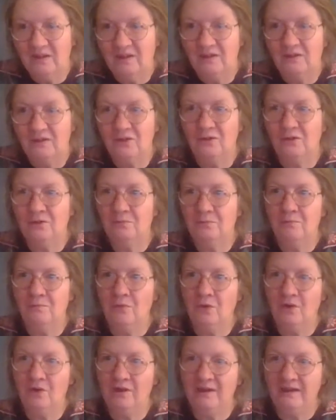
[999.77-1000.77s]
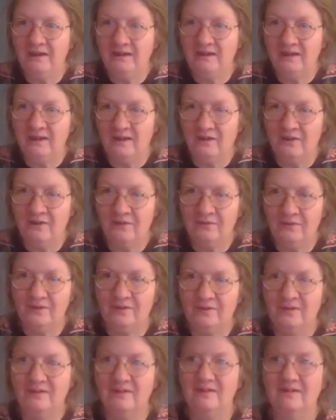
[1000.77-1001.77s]
Good morning,
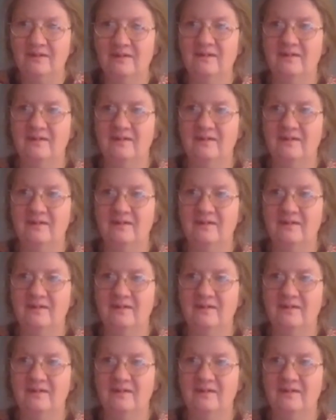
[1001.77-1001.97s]
Laura.